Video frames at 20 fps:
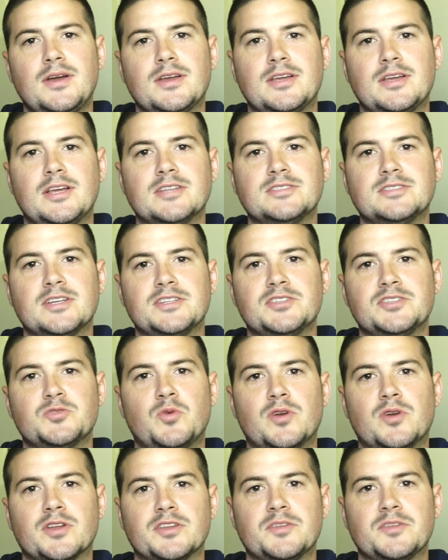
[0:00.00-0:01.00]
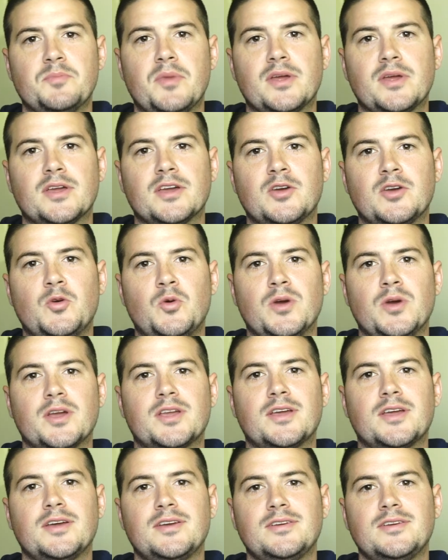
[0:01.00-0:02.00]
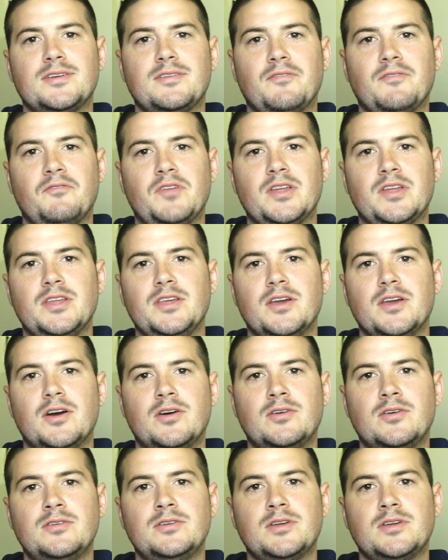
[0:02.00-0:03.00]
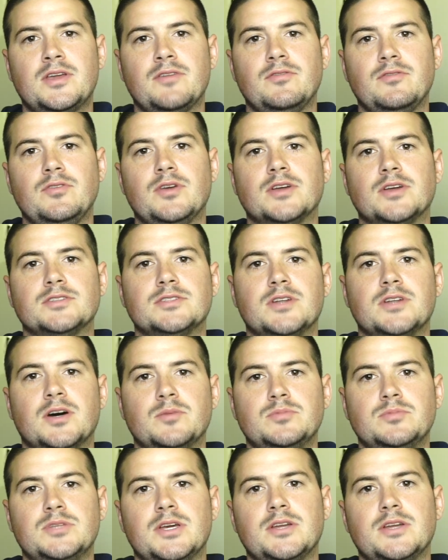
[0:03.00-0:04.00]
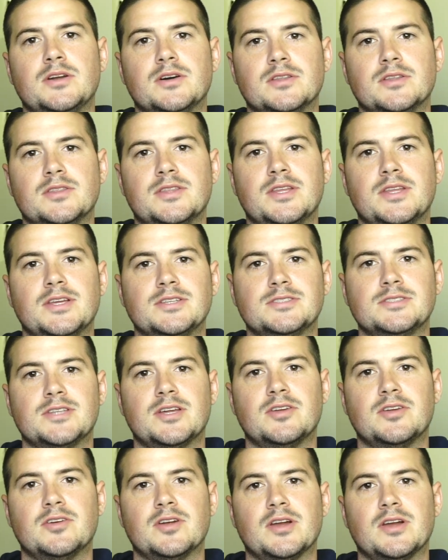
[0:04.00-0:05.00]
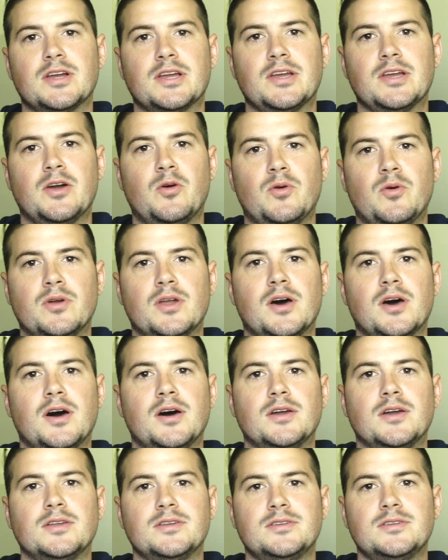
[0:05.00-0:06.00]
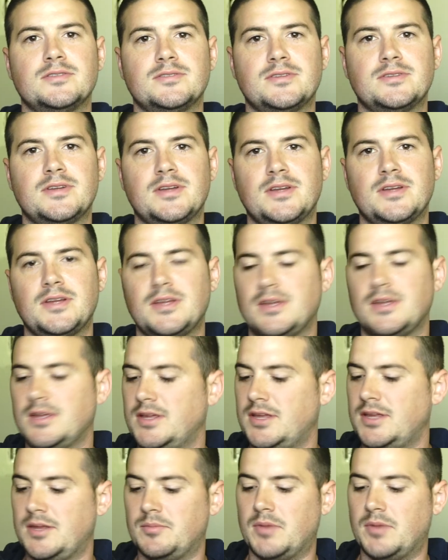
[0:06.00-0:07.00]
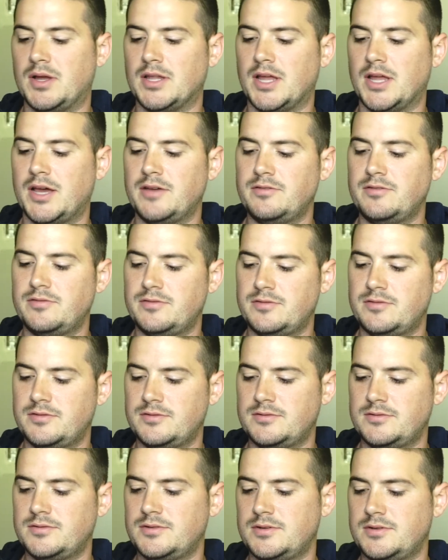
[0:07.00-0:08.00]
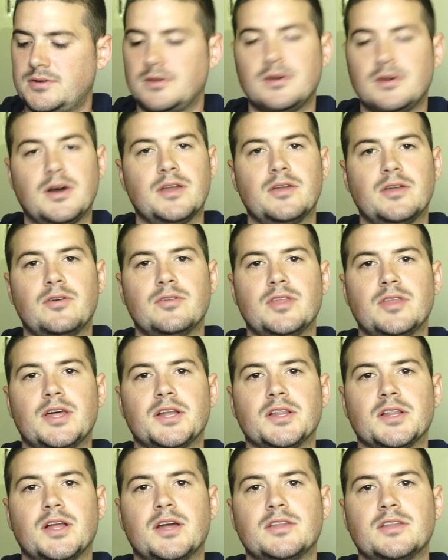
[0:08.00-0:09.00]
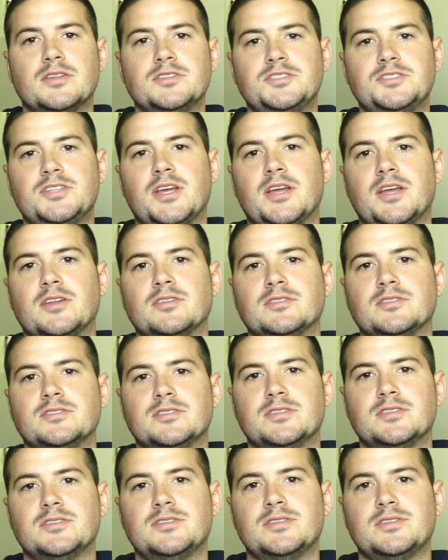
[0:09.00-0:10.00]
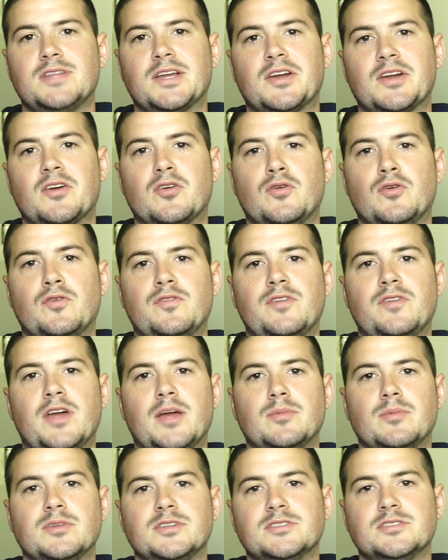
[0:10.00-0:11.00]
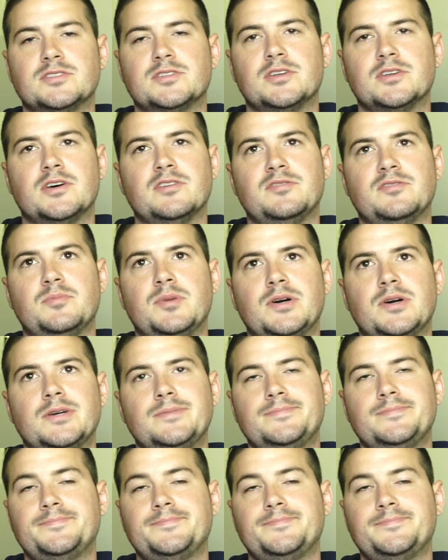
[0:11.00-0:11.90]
guess I just wanted to make a quick video giving you guys an update on things that are going on in my life. I know that a lot of the channel is like our whole family and stuff, but